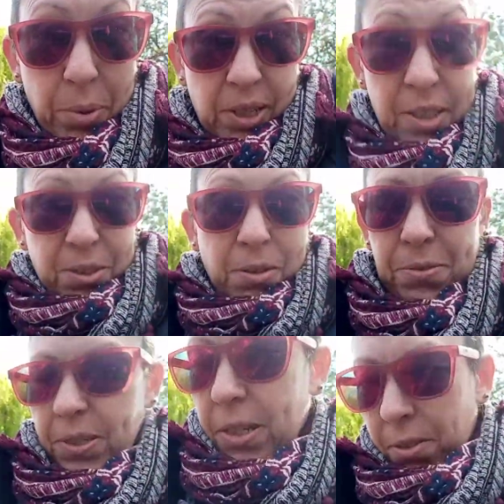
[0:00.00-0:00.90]
Wind is
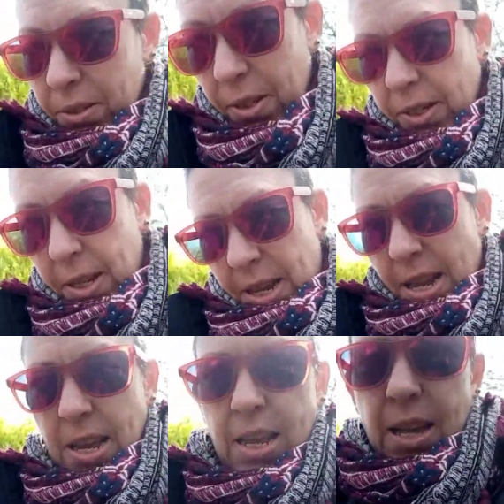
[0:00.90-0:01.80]
off now, so
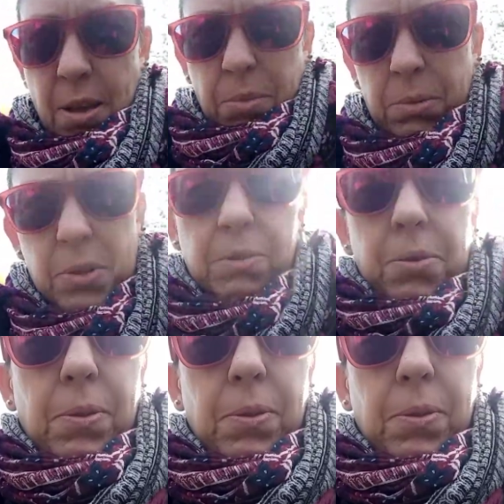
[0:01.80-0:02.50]
I'm still